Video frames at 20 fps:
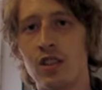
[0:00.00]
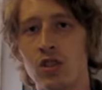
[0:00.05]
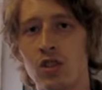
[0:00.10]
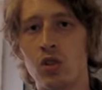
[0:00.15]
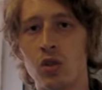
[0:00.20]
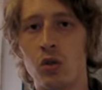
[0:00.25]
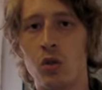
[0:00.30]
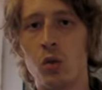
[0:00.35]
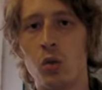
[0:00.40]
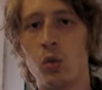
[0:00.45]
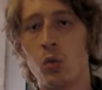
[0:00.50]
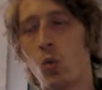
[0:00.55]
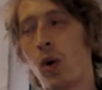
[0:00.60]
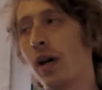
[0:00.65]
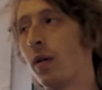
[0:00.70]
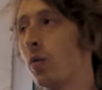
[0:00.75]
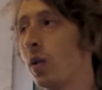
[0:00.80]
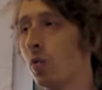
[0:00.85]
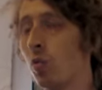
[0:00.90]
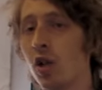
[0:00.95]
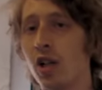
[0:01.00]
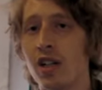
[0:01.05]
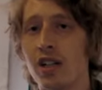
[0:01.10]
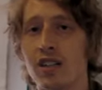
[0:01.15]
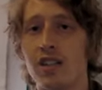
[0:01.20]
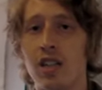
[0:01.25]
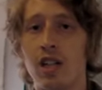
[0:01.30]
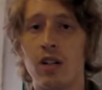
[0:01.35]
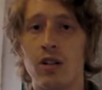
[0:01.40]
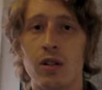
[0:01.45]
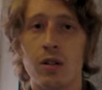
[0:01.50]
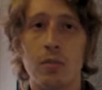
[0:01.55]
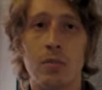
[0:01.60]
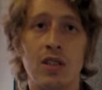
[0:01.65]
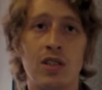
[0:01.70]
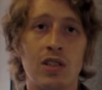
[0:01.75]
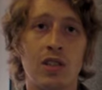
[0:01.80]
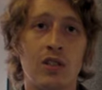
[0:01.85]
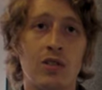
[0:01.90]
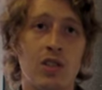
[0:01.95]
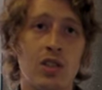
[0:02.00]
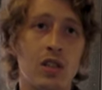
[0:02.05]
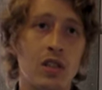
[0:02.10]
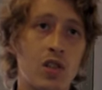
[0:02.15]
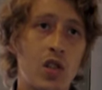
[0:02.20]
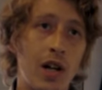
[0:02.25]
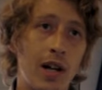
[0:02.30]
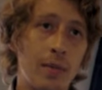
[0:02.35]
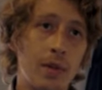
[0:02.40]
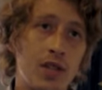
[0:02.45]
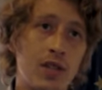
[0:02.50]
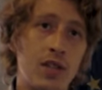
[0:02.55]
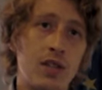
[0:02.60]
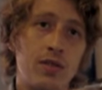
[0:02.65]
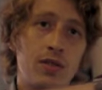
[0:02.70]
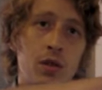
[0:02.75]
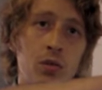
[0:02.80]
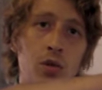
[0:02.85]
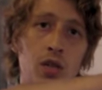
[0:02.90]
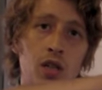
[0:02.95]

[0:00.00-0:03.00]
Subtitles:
You saw the way we worked here at the Biscuit Research Lab. I don't know if you